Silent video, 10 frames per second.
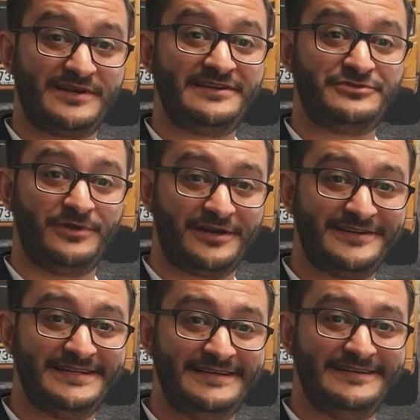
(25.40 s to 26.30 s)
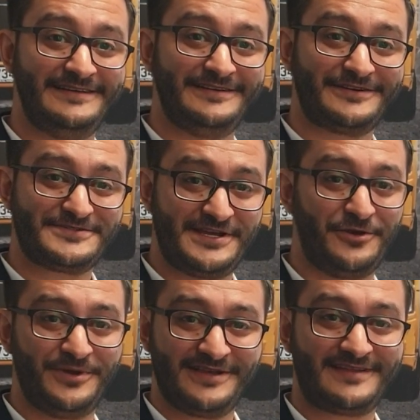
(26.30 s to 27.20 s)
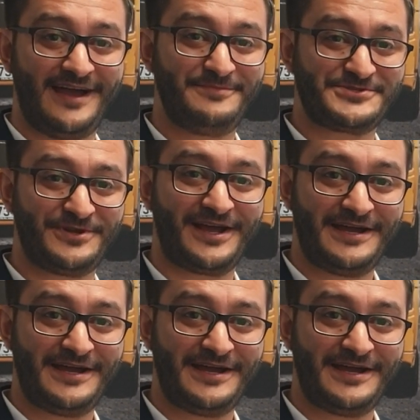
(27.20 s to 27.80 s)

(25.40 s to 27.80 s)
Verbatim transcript: wanting to learn because they know in a time it's going